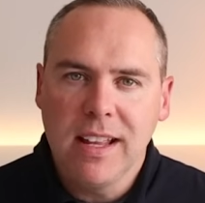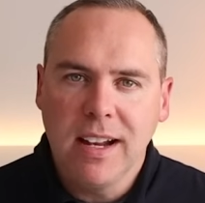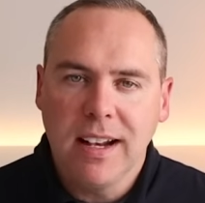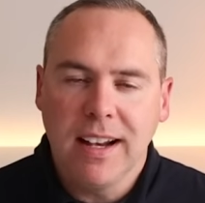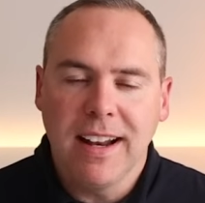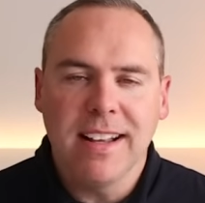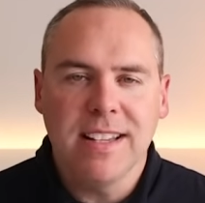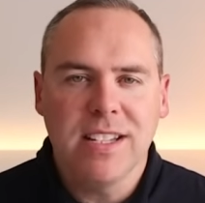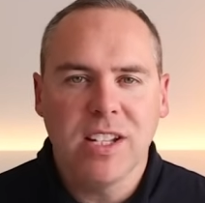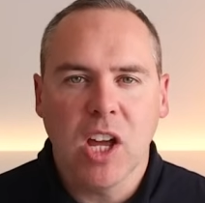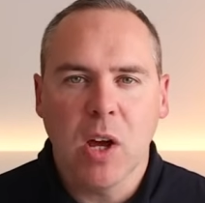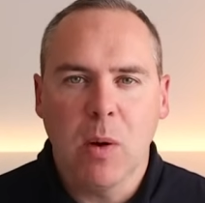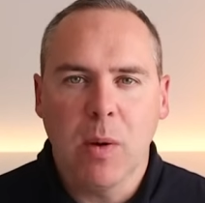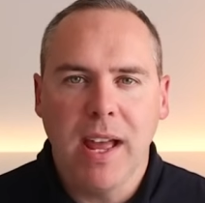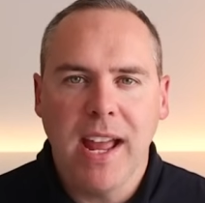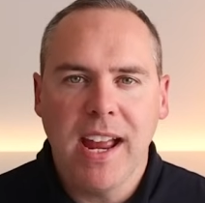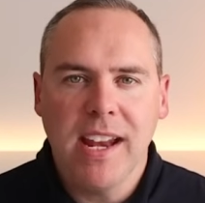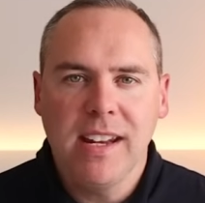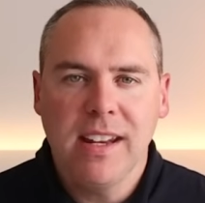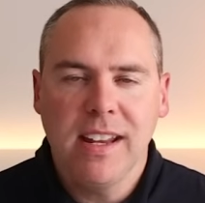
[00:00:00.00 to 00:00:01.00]
Let's go
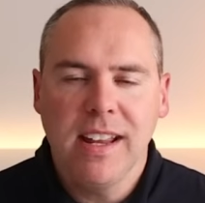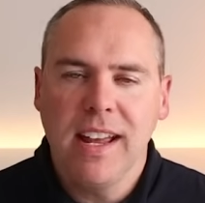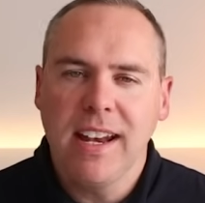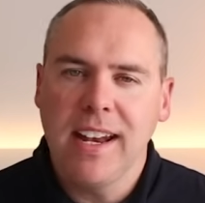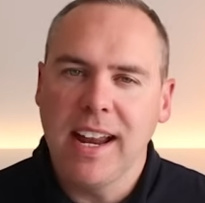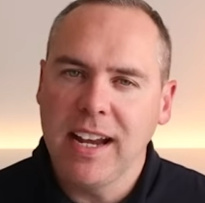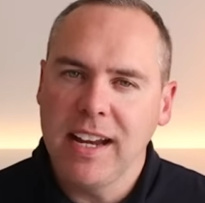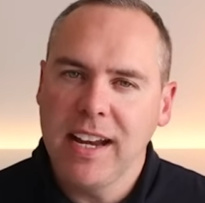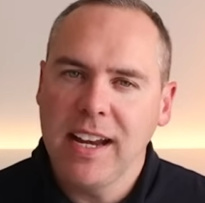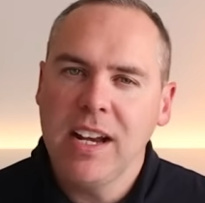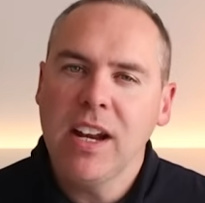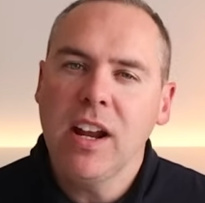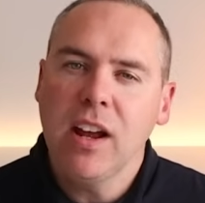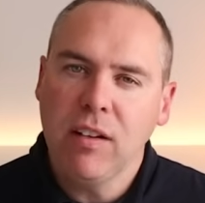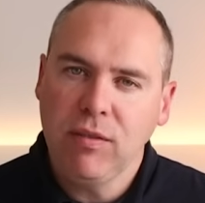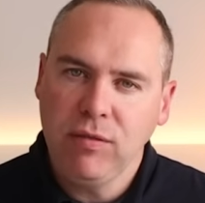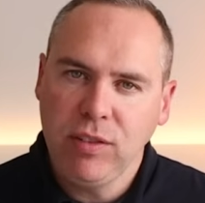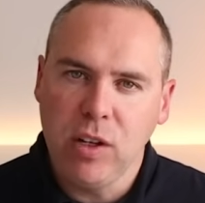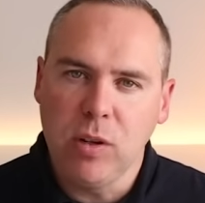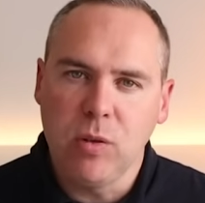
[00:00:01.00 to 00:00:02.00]
ahead and add in a
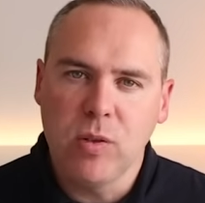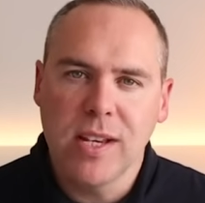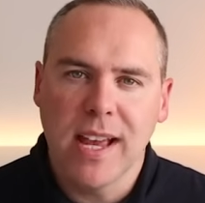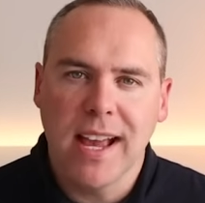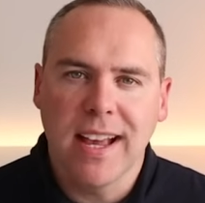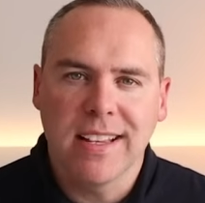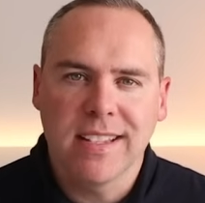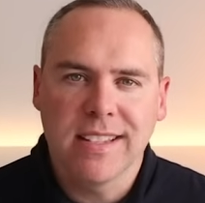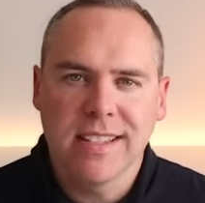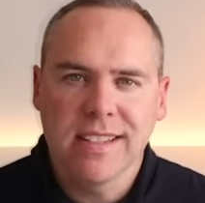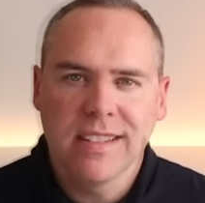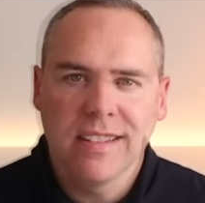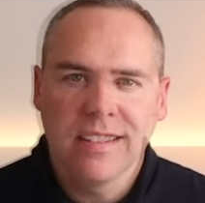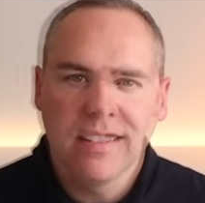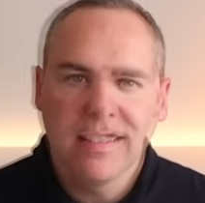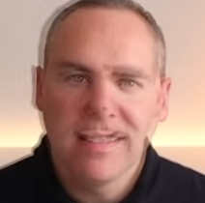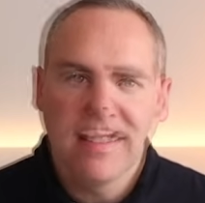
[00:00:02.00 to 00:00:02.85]
few tasks.